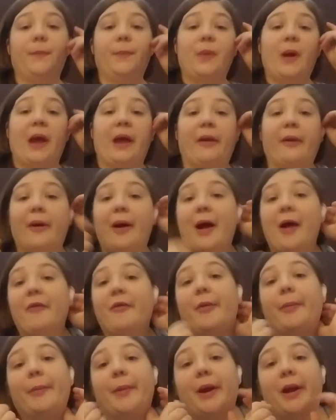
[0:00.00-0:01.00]
I don't have
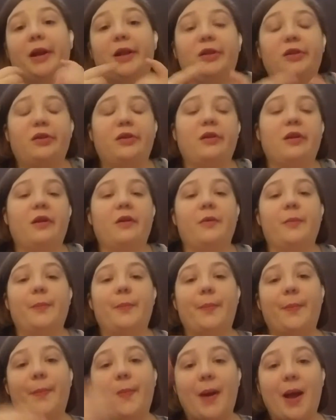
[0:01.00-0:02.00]
the money
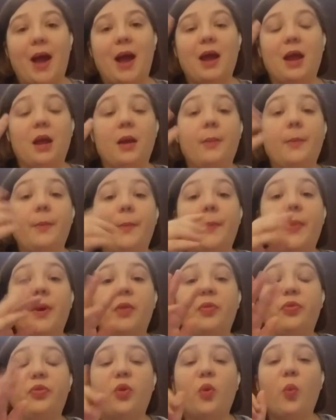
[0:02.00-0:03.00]
to buy it,
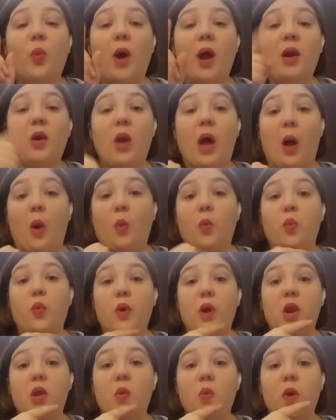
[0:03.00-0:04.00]
but the one I
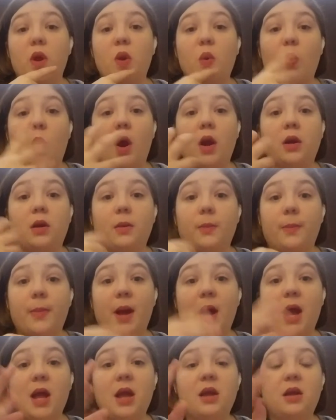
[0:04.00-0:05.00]
really want to
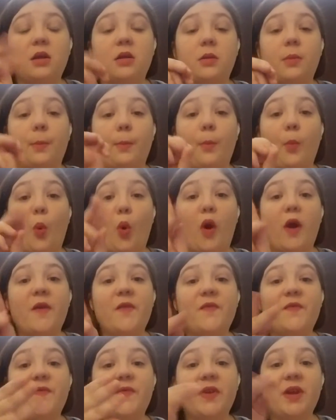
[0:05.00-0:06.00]
buy is
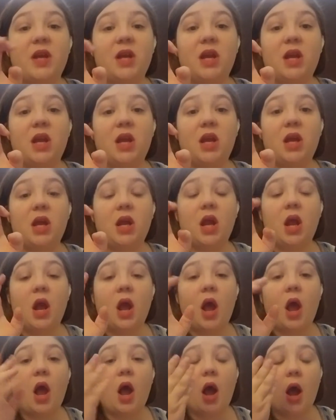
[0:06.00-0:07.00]
Morphine
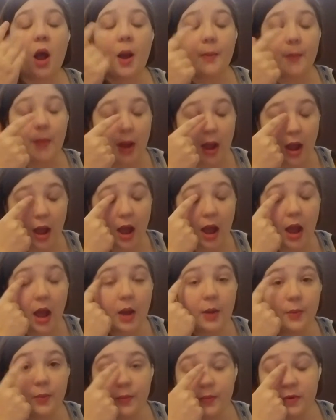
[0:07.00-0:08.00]
the
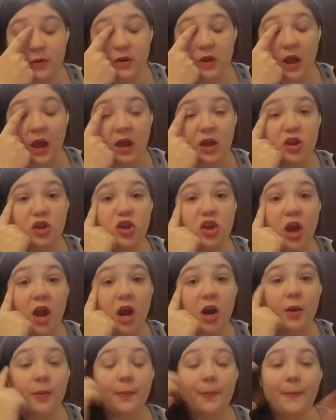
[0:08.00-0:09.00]

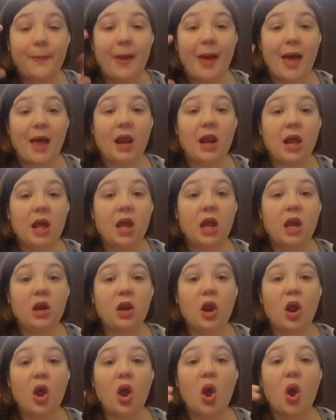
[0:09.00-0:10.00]
eyeshadow palette.
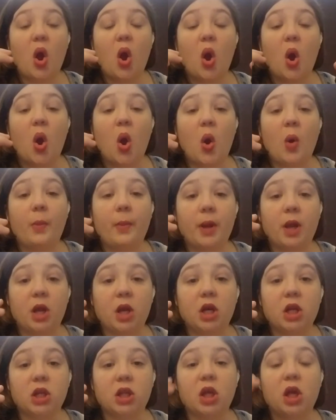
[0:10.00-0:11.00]
Oh my
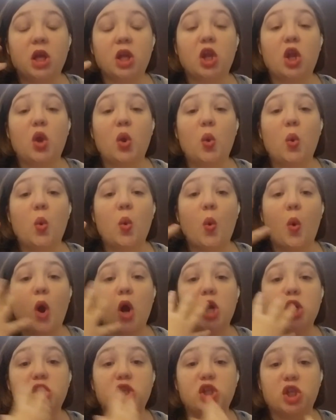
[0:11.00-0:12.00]
goodness, it's
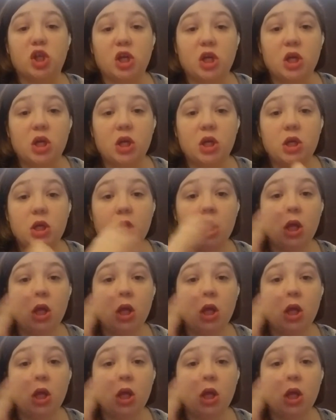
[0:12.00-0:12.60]
gorgeous.